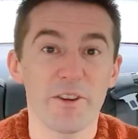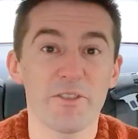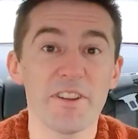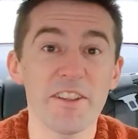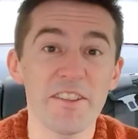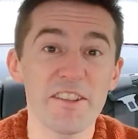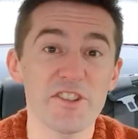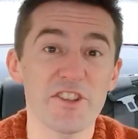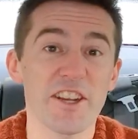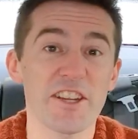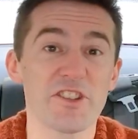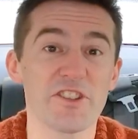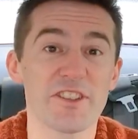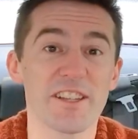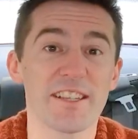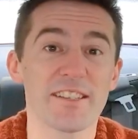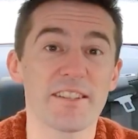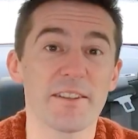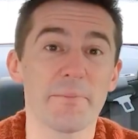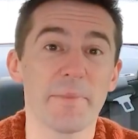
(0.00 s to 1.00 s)
Now, another change
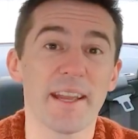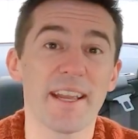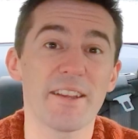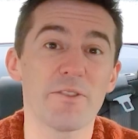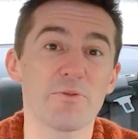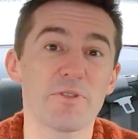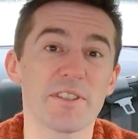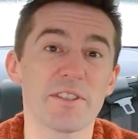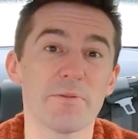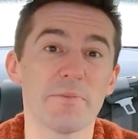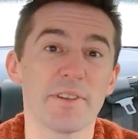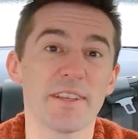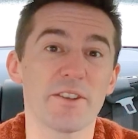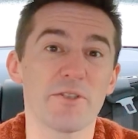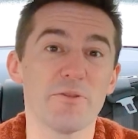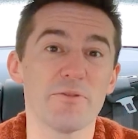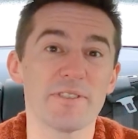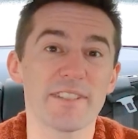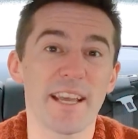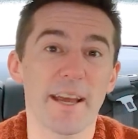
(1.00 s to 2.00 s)
Tesla made was
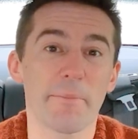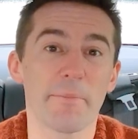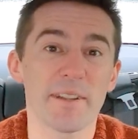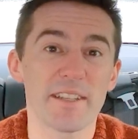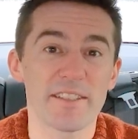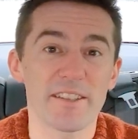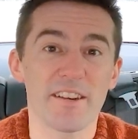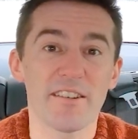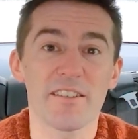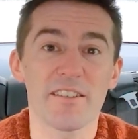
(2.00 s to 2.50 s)
something called tabless